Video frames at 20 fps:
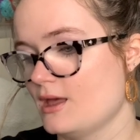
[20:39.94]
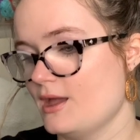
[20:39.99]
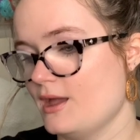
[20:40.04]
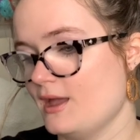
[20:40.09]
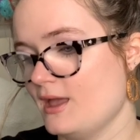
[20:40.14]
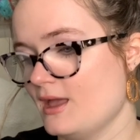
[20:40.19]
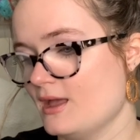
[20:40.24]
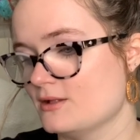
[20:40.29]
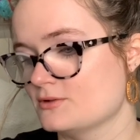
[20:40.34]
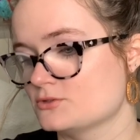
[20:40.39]

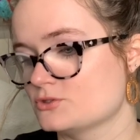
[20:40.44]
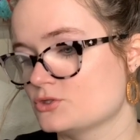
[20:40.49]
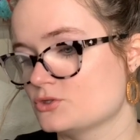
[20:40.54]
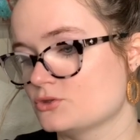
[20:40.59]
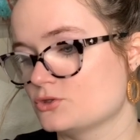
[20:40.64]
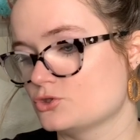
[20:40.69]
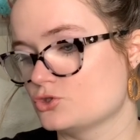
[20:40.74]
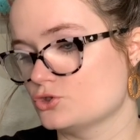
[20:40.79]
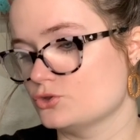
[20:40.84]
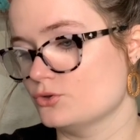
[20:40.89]
and to
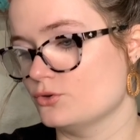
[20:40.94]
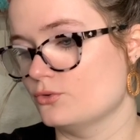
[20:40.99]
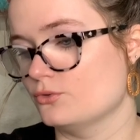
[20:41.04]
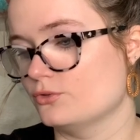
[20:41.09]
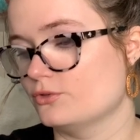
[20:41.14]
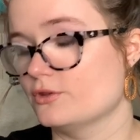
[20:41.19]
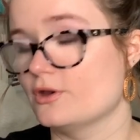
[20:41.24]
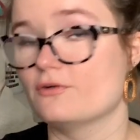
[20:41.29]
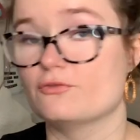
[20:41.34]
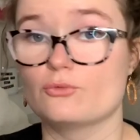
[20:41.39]
the
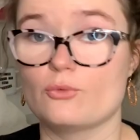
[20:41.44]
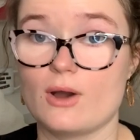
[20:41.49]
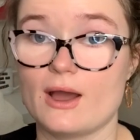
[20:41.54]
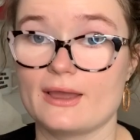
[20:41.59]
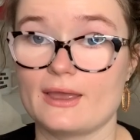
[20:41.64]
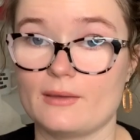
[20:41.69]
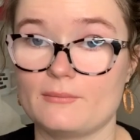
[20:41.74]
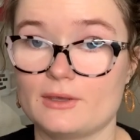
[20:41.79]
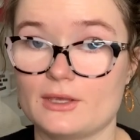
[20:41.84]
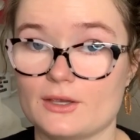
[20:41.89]
truth of why
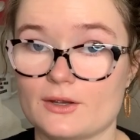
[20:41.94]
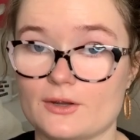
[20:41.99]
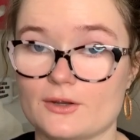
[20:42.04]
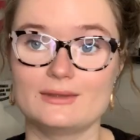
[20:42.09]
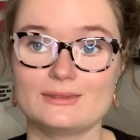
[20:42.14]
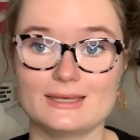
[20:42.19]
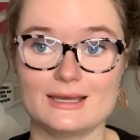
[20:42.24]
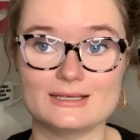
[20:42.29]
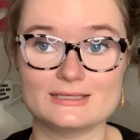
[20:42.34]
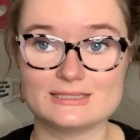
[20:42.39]
I'm here.
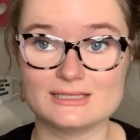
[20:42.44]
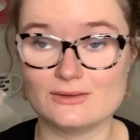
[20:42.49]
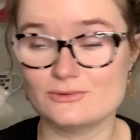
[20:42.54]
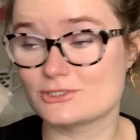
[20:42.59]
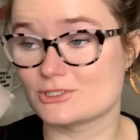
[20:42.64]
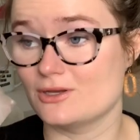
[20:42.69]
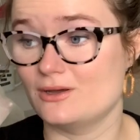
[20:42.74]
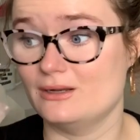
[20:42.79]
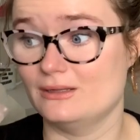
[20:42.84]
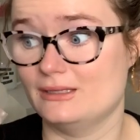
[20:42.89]
That sounds
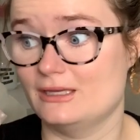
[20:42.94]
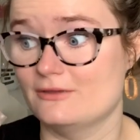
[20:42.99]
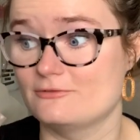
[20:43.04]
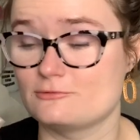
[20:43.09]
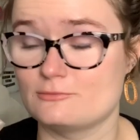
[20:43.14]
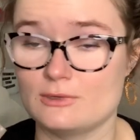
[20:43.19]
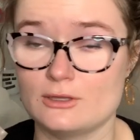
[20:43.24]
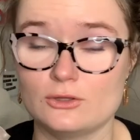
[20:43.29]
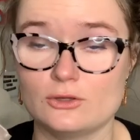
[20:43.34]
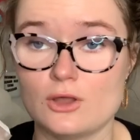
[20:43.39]
good. It gives
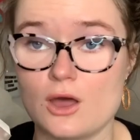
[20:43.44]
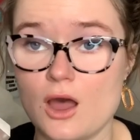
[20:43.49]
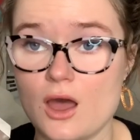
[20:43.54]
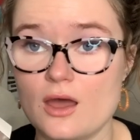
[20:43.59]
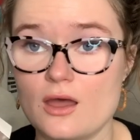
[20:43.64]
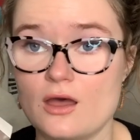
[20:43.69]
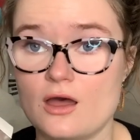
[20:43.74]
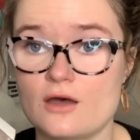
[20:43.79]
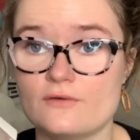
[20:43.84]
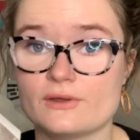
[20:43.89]
me a lot
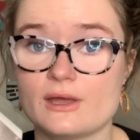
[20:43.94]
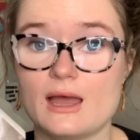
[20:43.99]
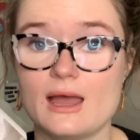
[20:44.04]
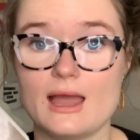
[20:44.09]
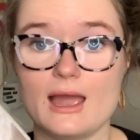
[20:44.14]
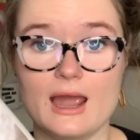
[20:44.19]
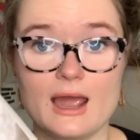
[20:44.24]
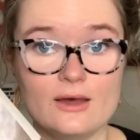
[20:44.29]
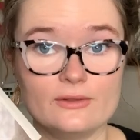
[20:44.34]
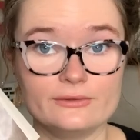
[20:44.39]
of
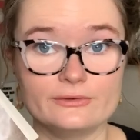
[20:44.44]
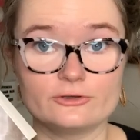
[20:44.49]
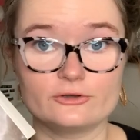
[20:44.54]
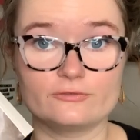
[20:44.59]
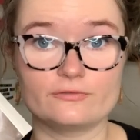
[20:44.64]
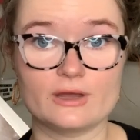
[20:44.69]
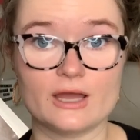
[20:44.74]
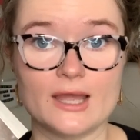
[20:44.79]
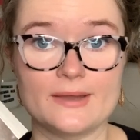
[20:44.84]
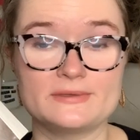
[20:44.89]
Outlander
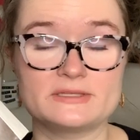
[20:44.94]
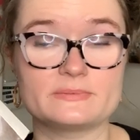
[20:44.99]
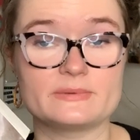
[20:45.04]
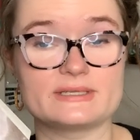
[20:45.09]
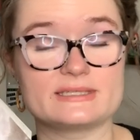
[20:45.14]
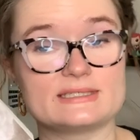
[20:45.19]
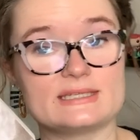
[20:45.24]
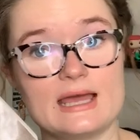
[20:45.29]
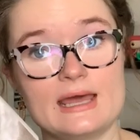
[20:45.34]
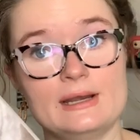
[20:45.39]
vibes, but
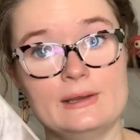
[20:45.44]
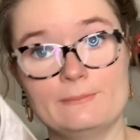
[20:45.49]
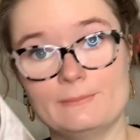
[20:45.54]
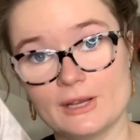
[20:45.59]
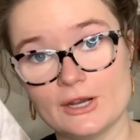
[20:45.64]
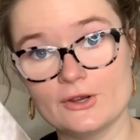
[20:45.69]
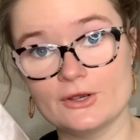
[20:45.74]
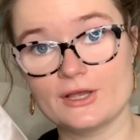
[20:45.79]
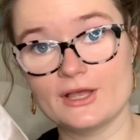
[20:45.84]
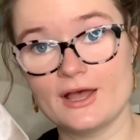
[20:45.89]
set in
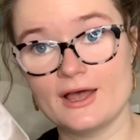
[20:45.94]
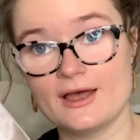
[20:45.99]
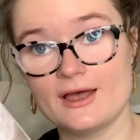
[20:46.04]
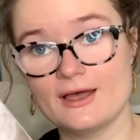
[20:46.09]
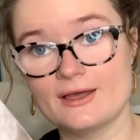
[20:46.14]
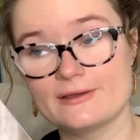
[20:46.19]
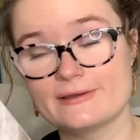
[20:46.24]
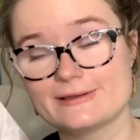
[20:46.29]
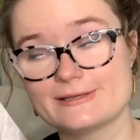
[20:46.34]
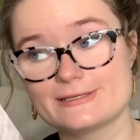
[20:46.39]

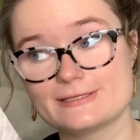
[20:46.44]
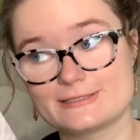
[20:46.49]
America.